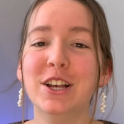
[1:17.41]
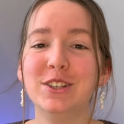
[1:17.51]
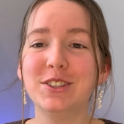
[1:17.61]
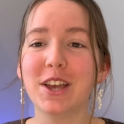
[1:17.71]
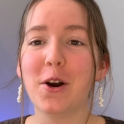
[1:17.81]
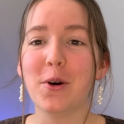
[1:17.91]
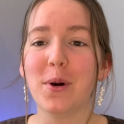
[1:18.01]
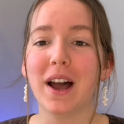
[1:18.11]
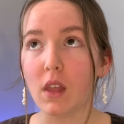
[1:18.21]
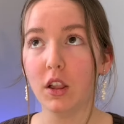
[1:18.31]

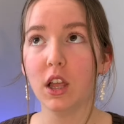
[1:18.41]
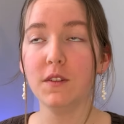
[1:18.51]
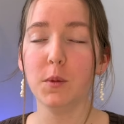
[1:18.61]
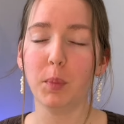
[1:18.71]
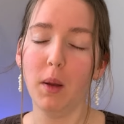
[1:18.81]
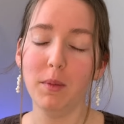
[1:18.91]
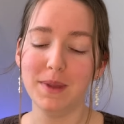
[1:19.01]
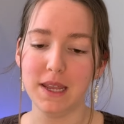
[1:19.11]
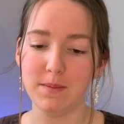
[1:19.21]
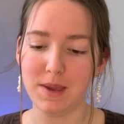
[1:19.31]
So a lot of the problem
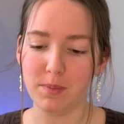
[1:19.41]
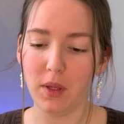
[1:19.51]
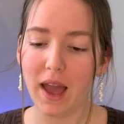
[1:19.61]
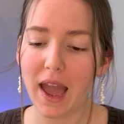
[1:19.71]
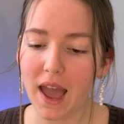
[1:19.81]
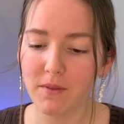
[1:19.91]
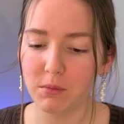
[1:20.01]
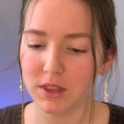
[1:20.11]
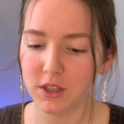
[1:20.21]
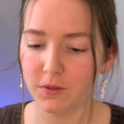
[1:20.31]
many people have
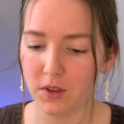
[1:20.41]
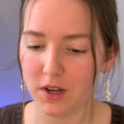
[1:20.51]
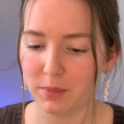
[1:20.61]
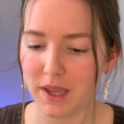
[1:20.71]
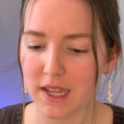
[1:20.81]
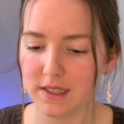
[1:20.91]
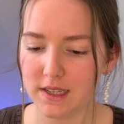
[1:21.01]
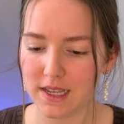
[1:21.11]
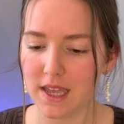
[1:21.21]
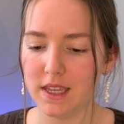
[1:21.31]
with their floating plants
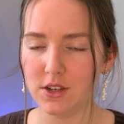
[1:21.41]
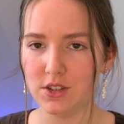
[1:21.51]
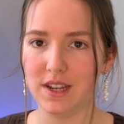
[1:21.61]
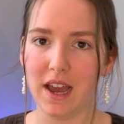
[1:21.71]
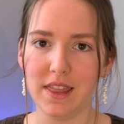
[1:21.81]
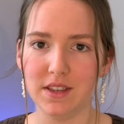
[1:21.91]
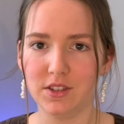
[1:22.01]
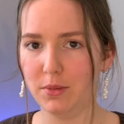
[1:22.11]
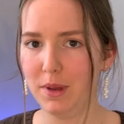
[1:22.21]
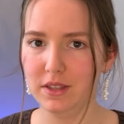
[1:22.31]
is that they just die. They
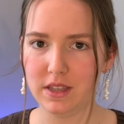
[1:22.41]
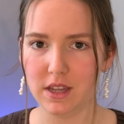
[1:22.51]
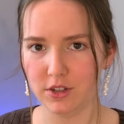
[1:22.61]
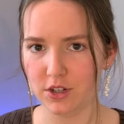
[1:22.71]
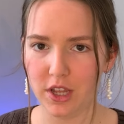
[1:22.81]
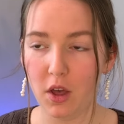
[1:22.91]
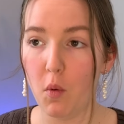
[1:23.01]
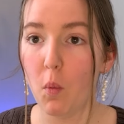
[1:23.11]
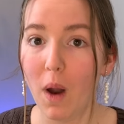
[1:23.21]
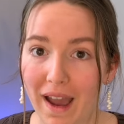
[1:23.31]
start melting, they turn
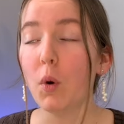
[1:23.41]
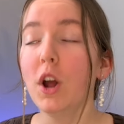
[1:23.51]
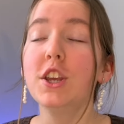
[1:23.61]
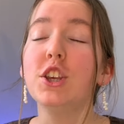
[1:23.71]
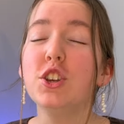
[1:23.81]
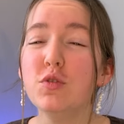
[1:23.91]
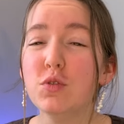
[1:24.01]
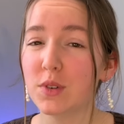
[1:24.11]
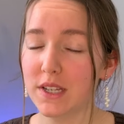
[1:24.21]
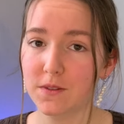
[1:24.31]
yellow. Why? One
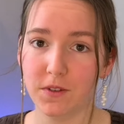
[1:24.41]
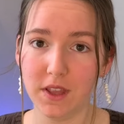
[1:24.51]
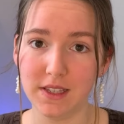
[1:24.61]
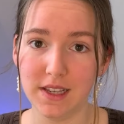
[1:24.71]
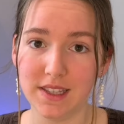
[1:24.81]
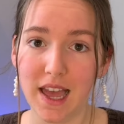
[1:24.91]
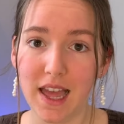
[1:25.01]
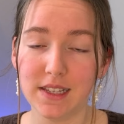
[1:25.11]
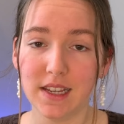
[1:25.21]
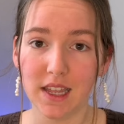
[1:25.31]
huge reason for this is
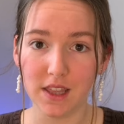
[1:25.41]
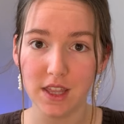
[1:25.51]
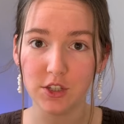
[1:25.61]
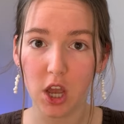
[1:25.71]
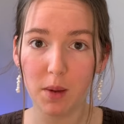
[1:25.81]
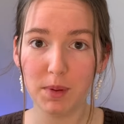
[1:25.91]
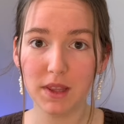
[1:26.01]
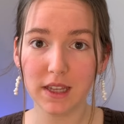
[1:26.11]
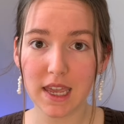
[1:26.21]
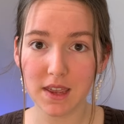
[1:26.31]
that the top of
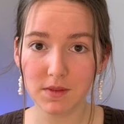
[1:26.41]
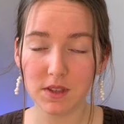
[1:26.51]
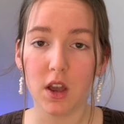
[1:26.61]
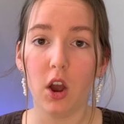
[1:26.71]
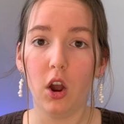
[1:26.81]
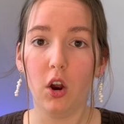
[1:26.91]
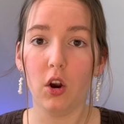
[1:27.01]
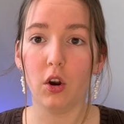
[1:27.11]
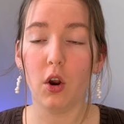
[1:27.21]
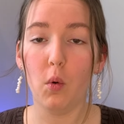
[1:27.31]
the leaves
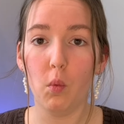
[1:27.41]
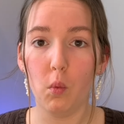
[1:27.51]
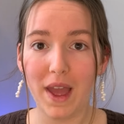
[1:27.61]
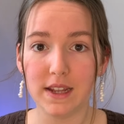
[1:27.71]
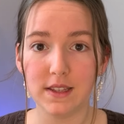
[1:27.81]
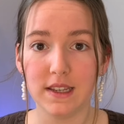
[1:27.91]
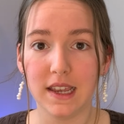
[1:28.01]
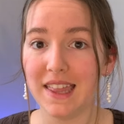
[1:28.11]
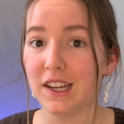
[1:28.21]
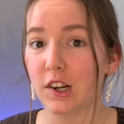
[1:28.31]
are wet
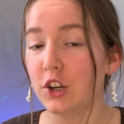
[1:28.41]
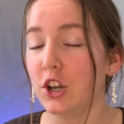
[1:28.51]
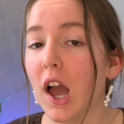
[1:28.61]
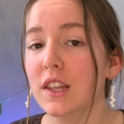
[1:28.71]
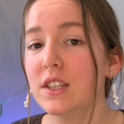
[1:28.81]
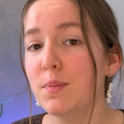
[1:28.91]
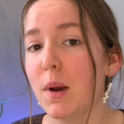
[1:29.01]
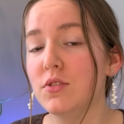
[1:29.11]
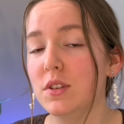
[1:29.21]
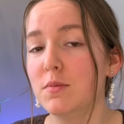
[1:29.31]
and they're not
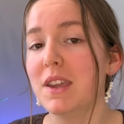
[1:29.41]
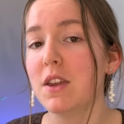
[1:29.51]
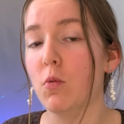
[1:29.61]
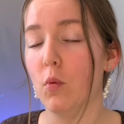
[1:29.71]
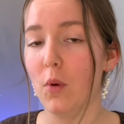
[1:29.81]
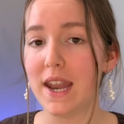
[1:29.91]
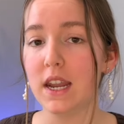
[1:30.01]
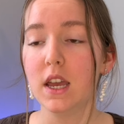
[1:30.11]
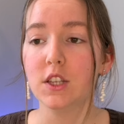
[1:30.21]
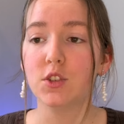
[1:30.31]
supposed to be wet.
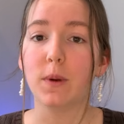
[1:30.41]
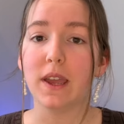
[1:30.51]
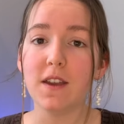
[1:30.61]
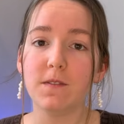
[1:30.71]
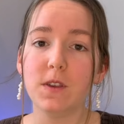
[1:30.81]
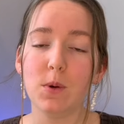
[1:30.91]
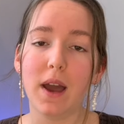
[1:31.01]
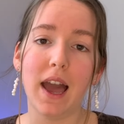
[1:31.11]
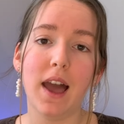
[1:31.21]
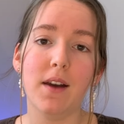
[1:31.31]
So if you
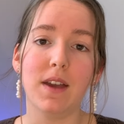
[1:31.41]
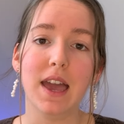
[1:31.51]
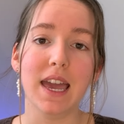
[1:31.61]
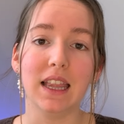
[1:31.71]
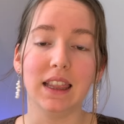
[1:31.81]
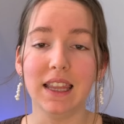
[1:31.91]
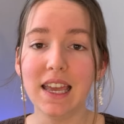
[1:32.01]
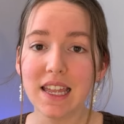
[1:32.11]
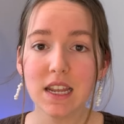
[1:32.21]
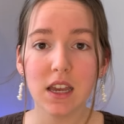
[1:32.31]
have a
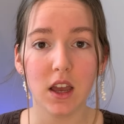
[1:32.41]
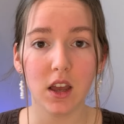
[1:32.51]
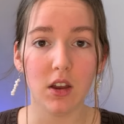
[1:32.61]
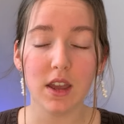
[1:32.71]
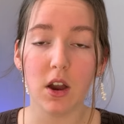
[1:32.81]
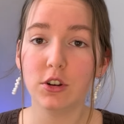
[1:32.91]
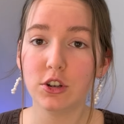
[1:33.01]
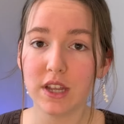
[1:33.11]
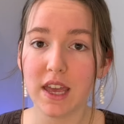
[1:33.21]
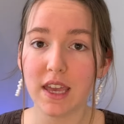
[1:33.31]
lid on
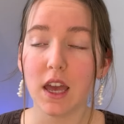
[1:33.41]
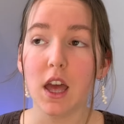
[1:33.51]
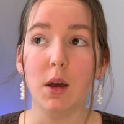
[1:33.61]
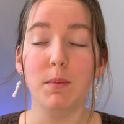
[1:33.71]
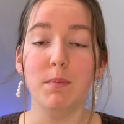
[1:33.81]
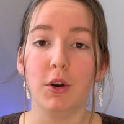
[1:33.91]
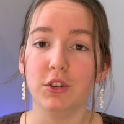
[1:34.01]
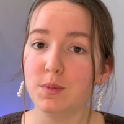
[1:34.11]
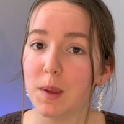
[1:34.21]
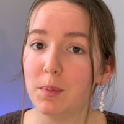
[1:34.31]
your tank,
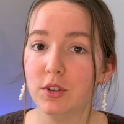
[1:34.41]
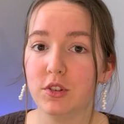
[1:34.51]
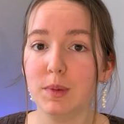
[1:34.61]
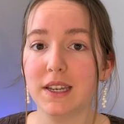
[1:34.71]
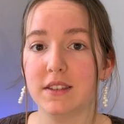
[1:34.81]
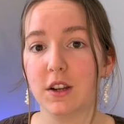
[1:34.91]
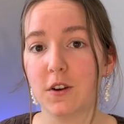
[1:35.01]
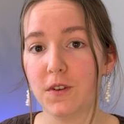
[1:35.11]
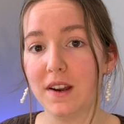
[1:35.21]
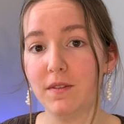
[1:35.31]
most people do because they're
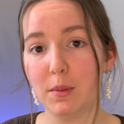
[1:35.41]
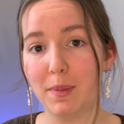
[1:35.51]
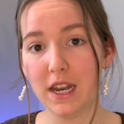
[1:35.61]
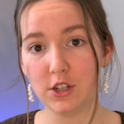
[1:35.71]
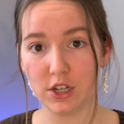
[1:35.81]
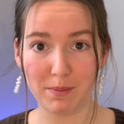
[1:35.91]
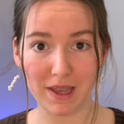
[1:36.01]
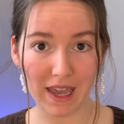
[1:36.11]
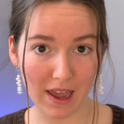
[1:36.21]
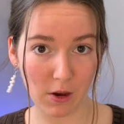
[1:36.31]
afraid of their betta
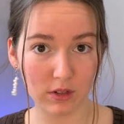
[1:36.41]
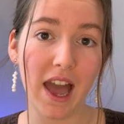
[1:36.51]
jumping out.